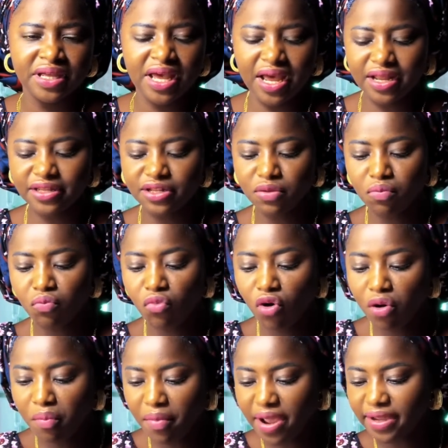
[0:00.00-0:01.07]
And the
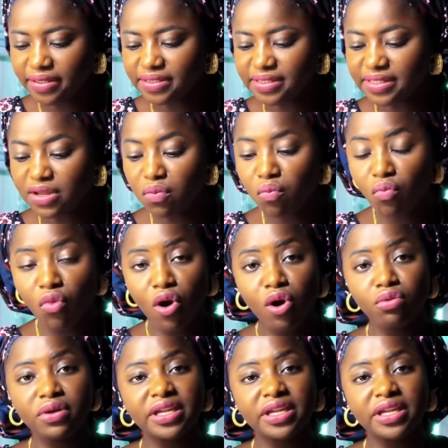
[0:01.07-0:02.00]
more we